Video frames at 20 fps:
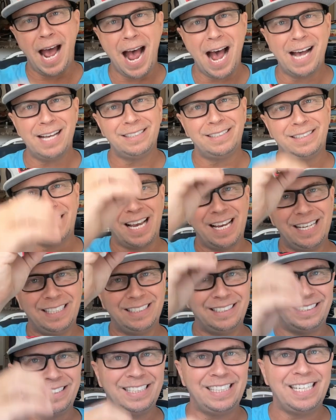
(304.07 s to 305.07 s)
has a
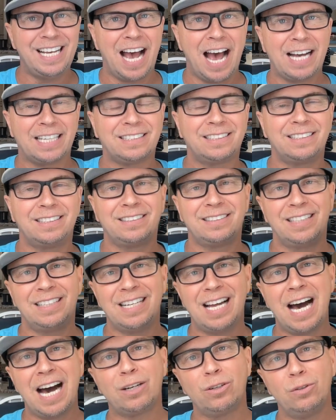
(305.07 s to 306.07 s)
z-axis, and
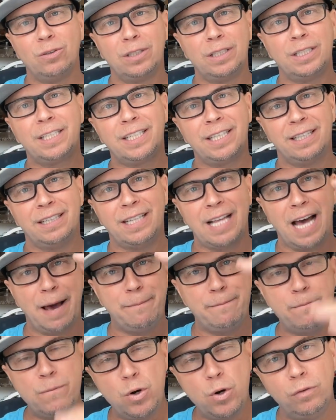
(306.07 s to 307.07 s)
not only can
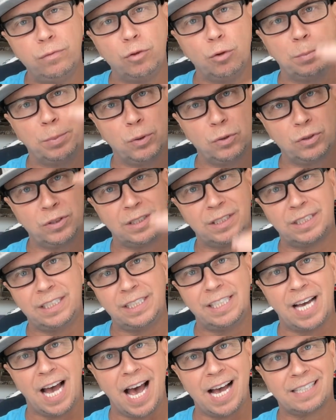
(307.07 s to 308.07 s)
that movable
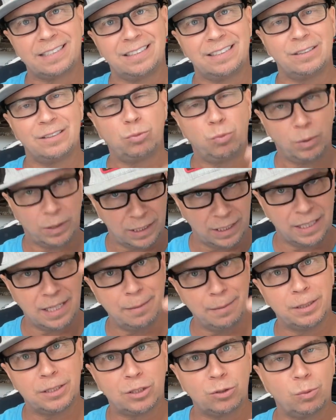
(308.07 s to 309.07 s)
z-axis with
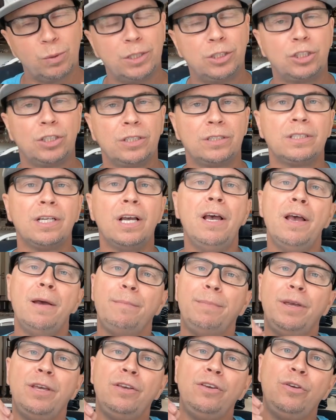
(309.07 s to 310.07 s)
limit switches
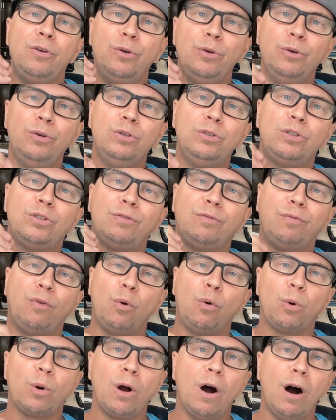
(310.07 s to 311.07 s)
be used
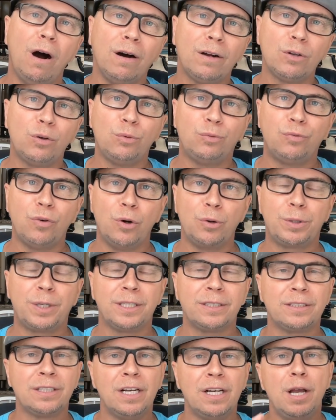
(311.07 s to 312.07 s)
for
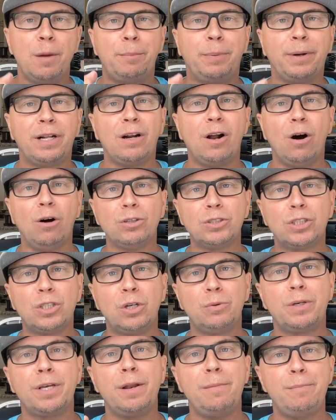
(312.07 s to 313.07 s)
autofocus, but it
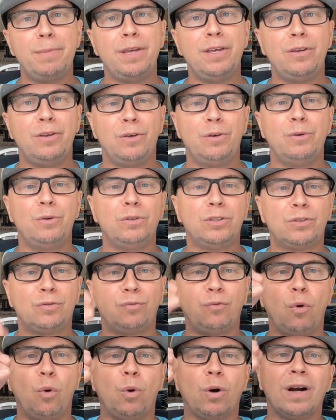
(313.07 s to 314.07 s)
also can be
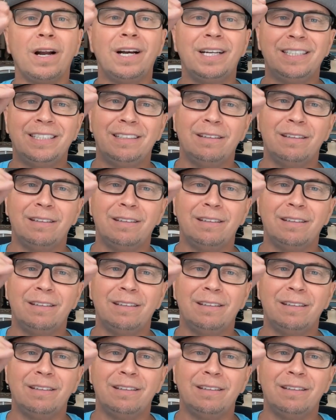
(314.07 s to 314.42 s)
used for